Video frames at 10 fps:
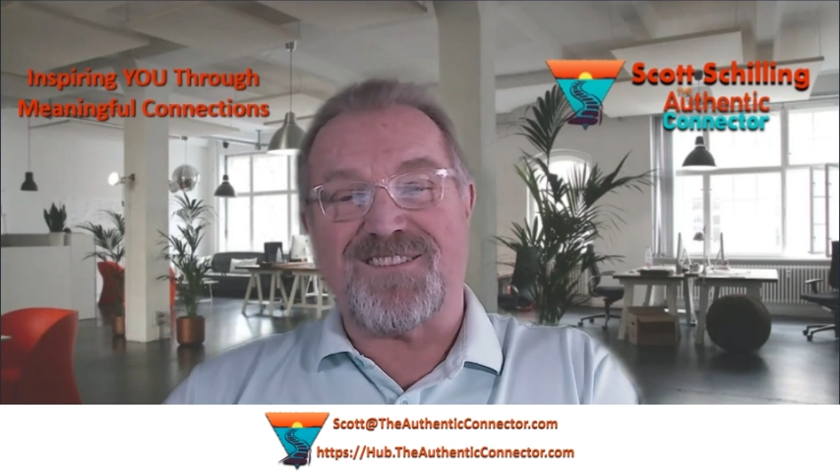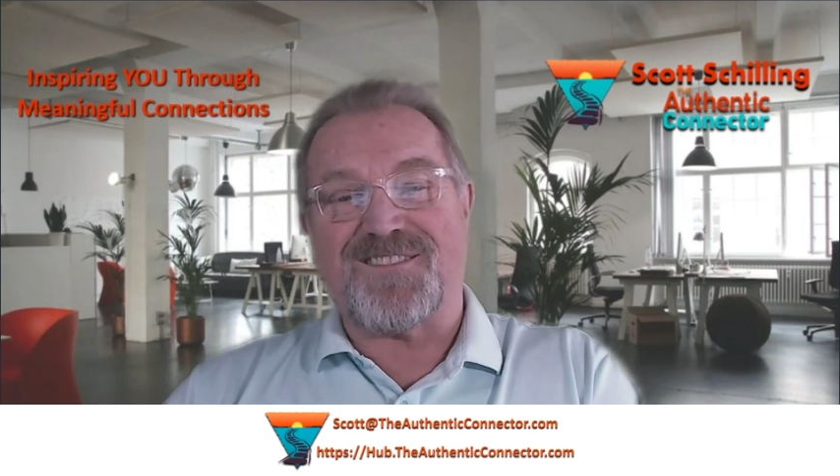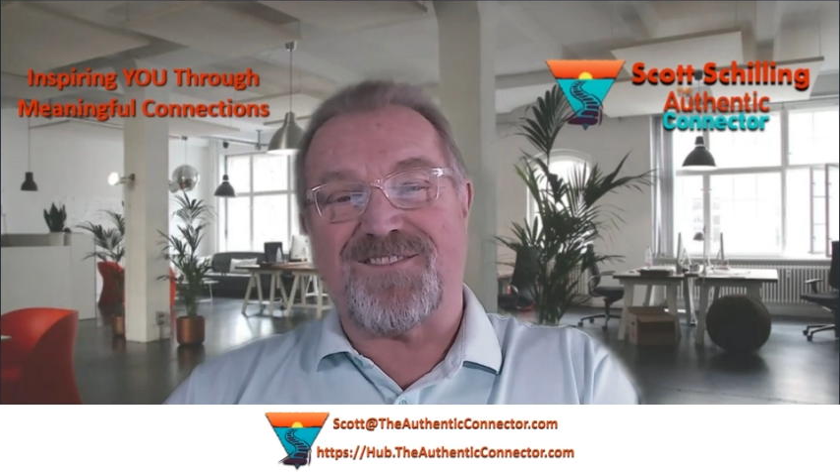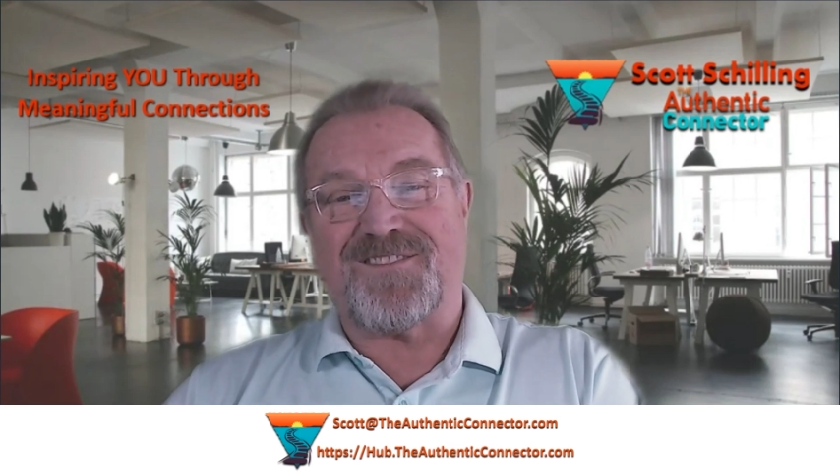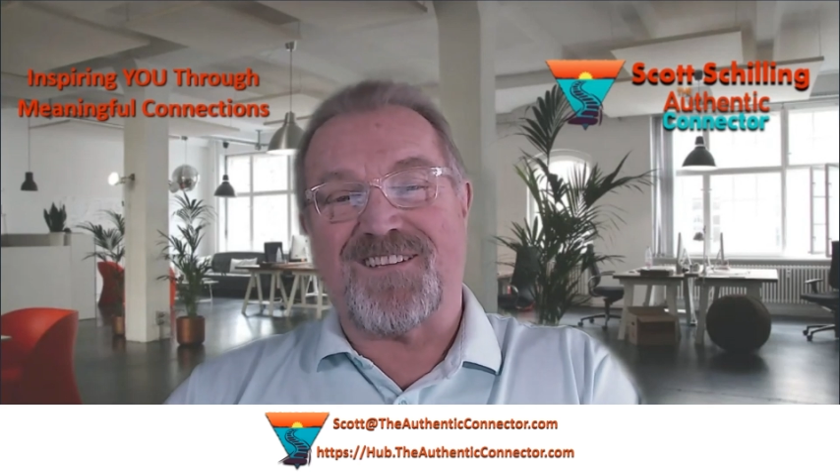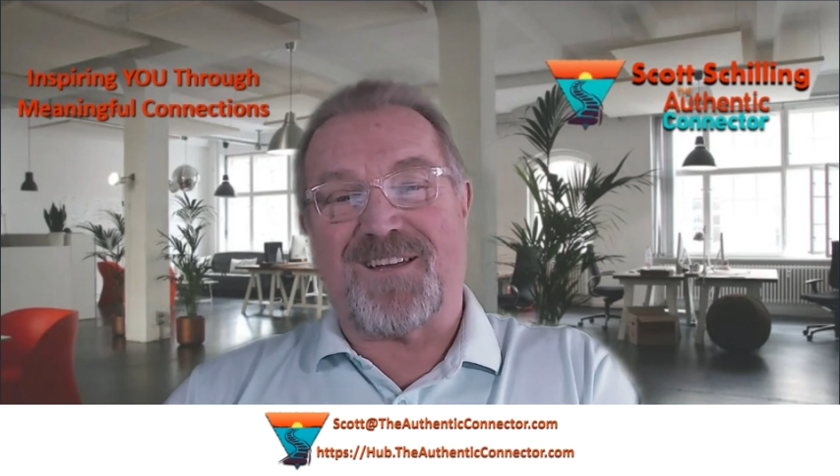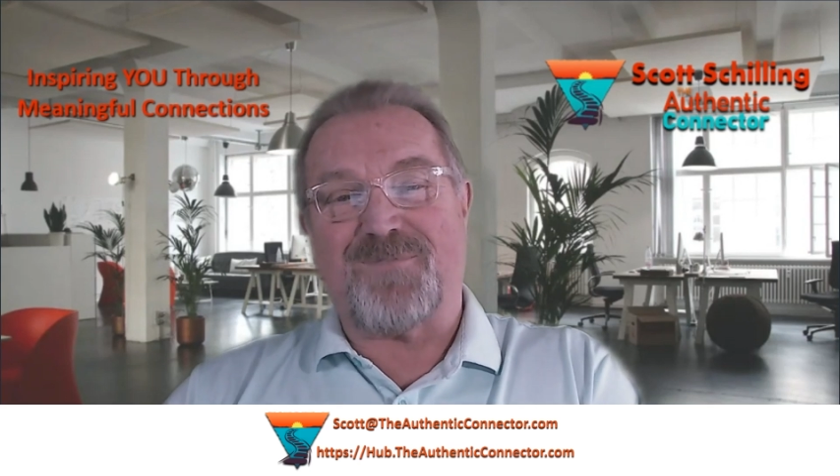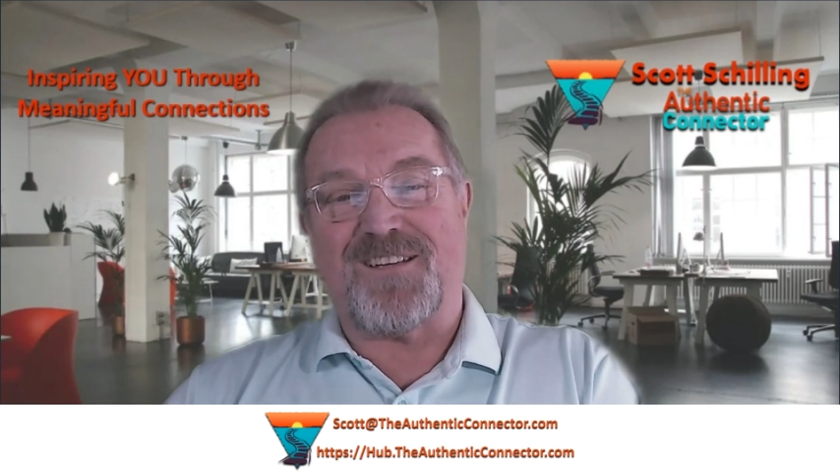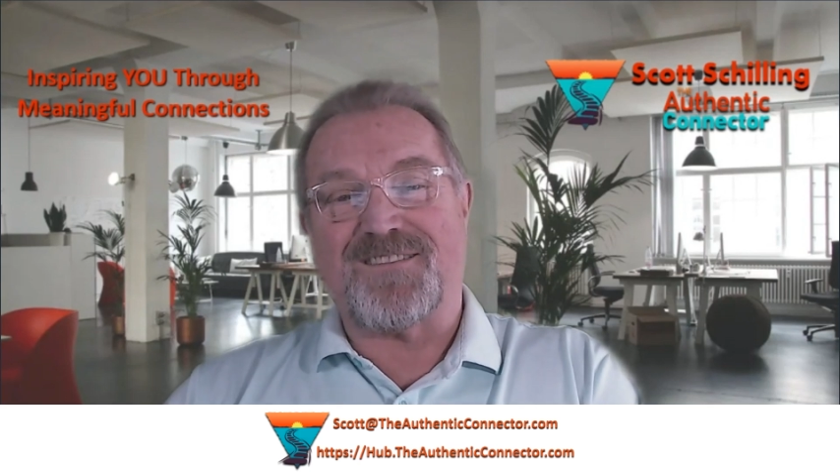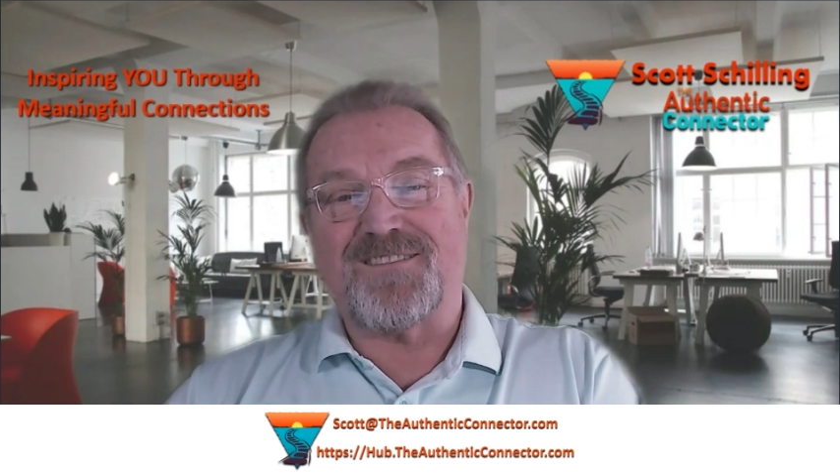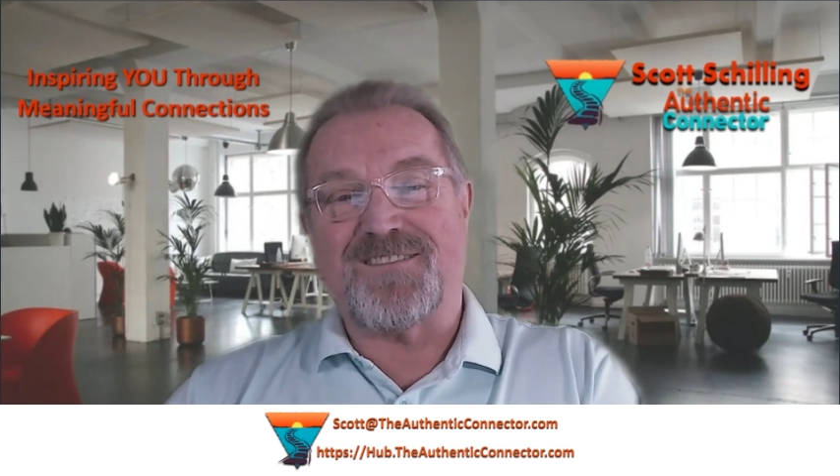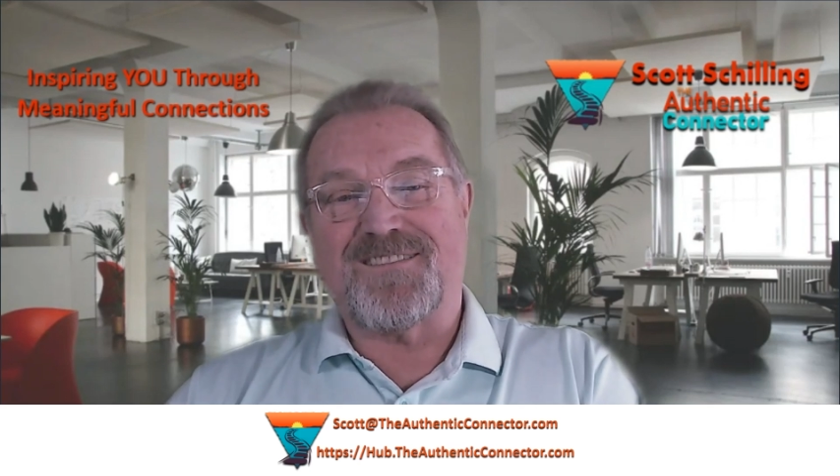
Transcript: you soon. God bless.